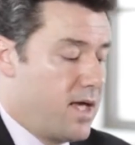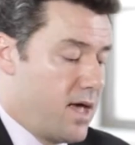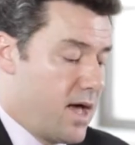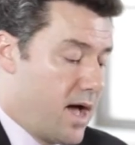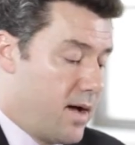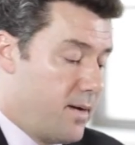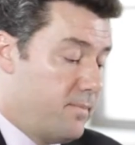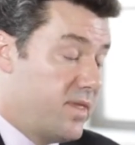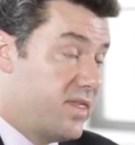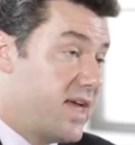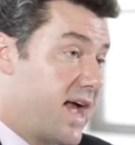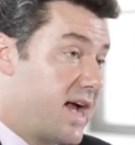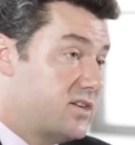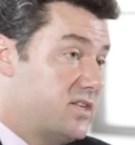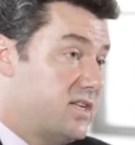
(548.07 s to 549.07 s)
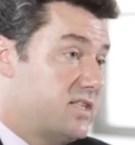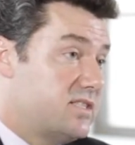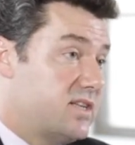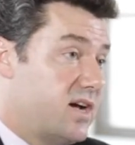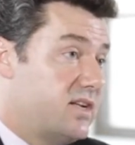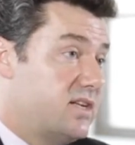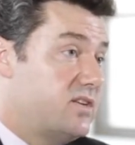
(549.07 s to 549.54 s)
um, they actually
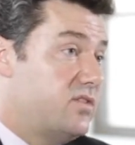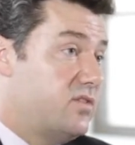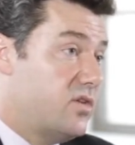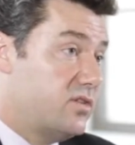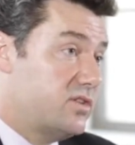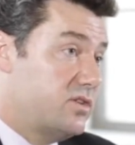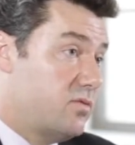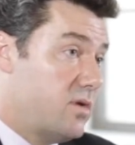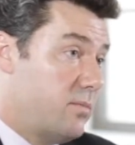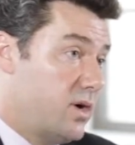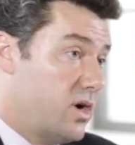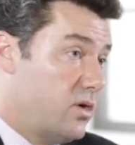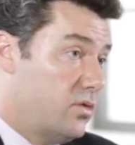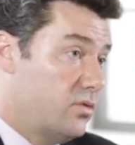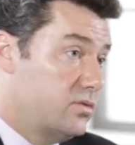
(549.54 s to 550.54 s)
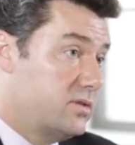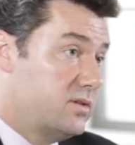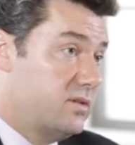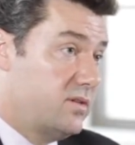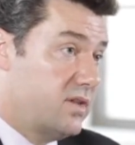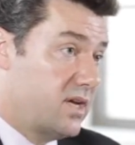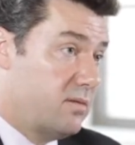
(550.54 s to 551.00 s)
decided not to uphold
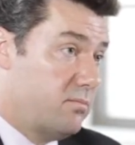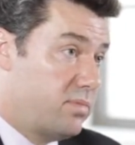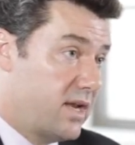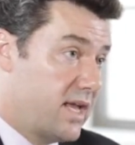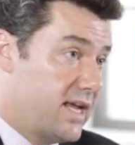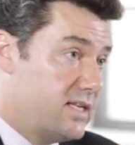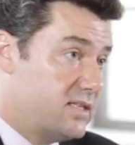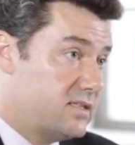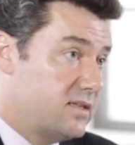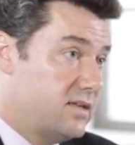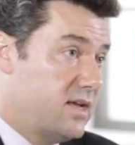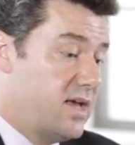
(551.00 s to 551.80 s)
the complaint.